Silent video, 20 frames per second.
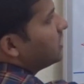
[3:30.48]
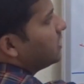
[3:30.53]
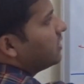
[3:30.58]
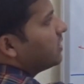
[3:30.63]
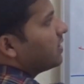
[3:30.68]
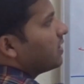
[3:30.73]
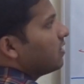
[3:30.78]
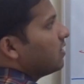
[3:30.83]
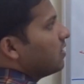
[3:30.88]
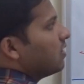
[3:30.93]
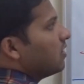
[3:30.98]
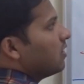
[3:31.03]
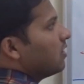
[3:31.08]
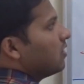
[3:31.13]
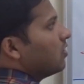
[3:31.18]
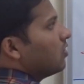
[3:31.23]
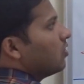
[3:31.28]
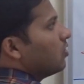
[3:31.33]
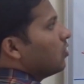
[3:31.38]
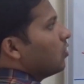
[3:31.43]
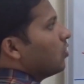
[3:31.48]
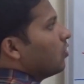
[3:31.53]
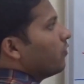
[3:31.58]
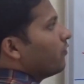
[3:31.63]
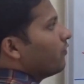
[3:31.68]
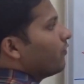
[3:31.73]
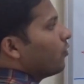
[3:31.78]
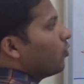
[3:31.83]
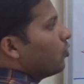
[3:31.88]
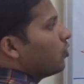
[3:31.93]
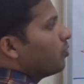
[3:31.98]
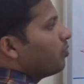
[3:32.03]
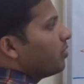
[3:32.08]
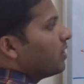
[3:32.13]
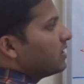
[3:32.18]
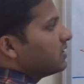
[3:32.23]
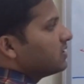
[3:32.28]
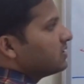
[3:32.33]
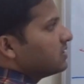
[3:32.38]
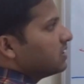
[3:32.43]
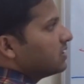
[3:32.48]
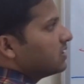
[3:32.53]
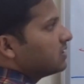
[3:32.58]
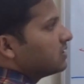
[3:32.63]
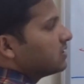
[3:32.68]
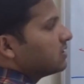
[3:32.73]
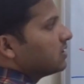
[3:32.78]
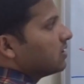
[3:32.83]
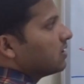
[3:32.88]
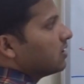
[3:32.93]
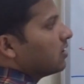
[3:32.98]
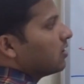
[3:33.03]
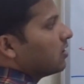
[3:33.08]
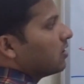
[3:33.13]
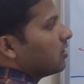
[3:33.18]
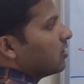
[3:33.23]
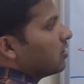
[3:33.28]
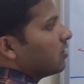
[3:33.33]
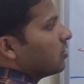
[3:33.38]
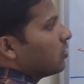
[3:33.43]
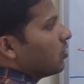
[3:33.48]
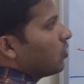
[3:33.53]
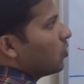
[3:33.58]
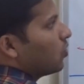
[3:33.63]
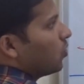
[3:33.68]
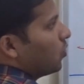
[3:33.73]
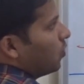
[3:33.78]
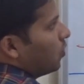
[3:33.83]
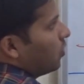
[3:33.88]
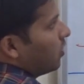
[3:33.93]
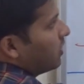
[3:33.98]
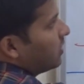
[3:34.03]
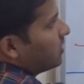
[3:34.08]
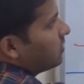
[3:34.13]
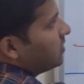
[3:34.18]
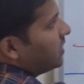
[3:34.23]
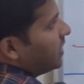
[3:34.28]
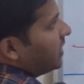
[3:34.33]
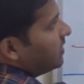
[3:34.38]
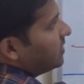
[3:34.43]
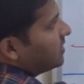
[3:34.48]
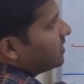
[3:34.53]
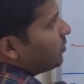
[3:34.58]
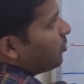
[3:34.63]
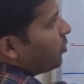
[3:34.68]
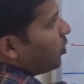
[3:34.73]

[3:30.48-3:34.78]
here. 4 plus 6. Oh, there is a